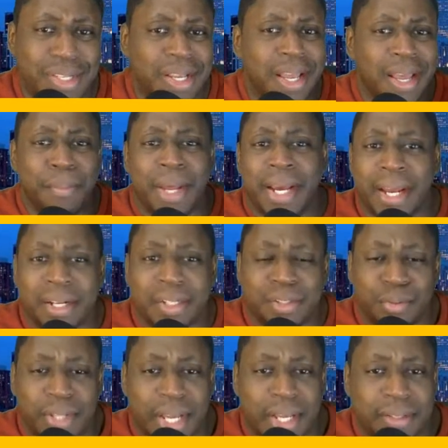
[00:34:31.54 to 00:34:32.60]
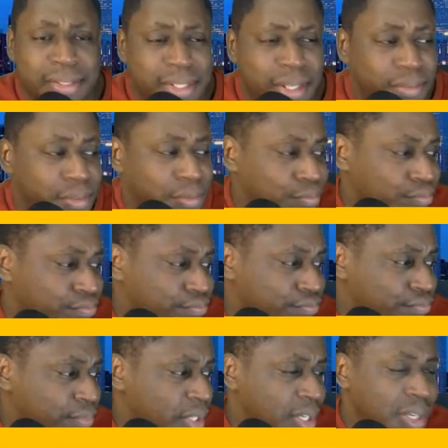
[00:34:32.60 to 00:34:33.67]
Man, I got a 2007
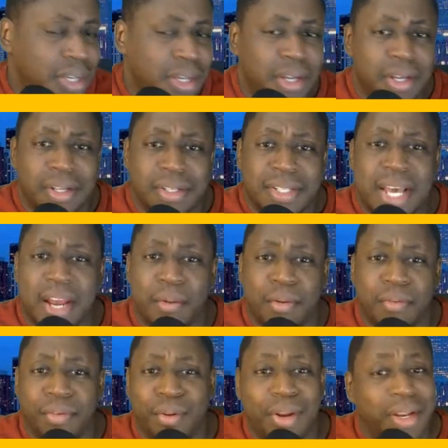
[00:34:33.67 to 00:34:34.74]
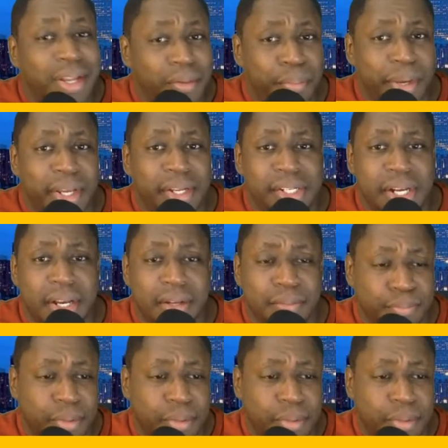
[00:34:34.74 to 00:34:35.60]
Saturn Vue that need a paint job.